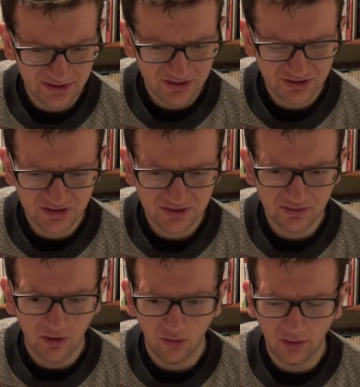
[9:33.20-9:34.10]
just
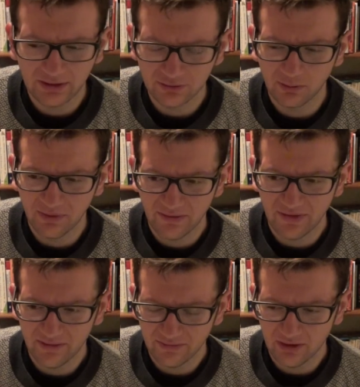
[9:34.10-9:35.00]
doesn't all add up.
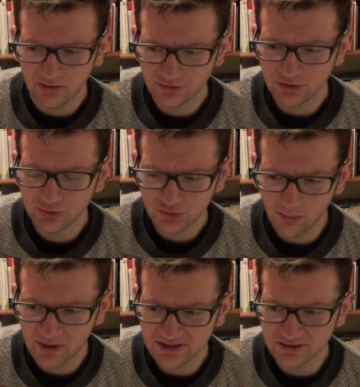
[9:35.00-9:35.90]
That unusual
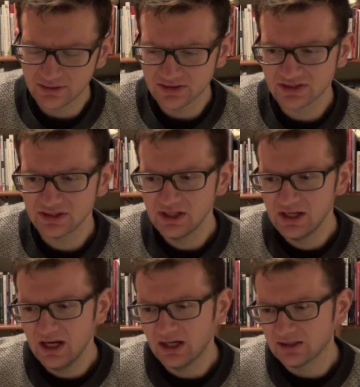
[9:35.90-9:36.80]
bitterness
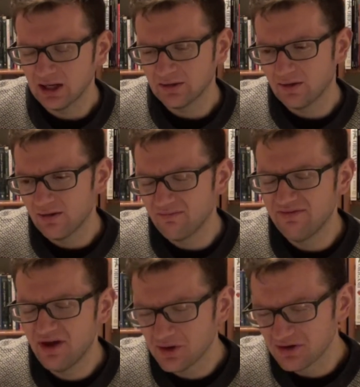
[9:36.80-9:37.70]
and a
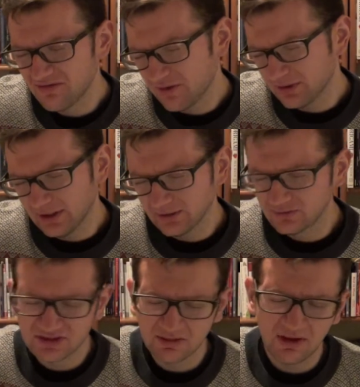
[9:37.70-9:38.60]
very, very
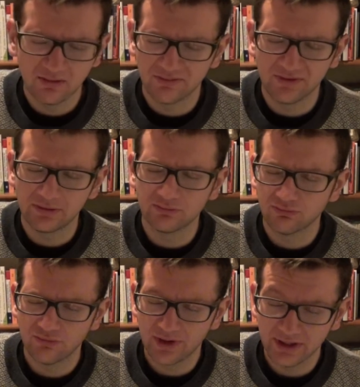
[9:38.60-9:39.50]
lacklustre
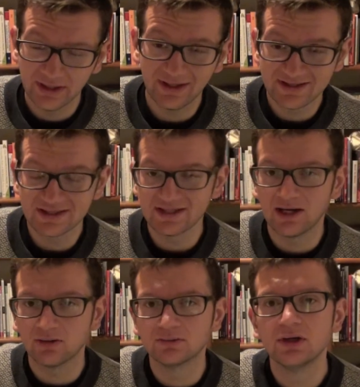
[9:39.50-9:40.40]
mouthfeel really let it
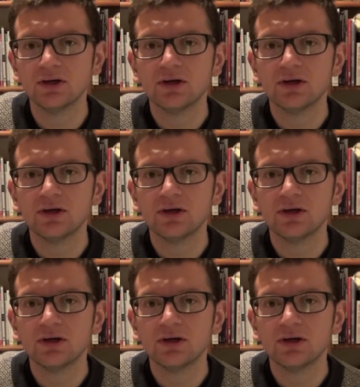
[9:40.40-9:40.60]
down.